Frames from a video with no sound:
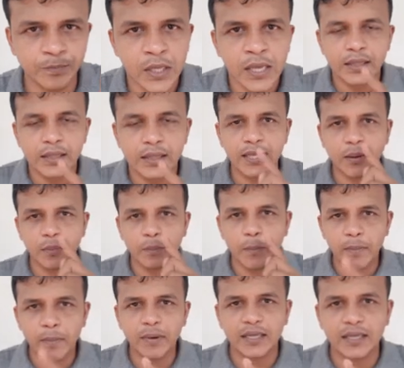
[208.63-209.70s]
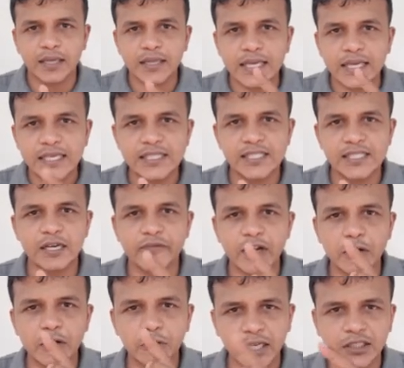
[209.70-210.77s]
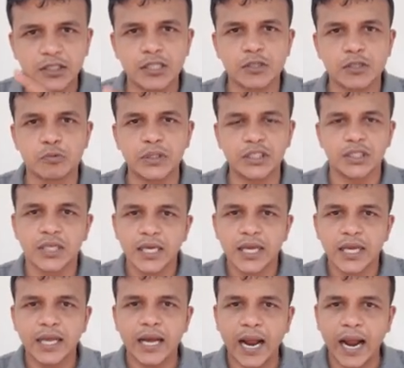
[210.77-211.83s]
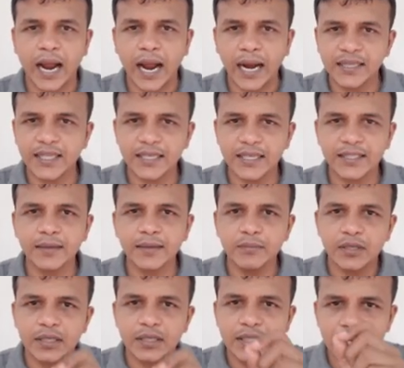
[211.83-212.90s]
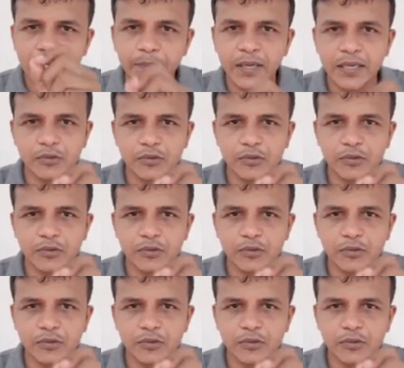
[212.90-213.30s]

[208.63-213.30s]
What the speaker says: The moment, the instant when you touch the switch, at that time t becomes 0,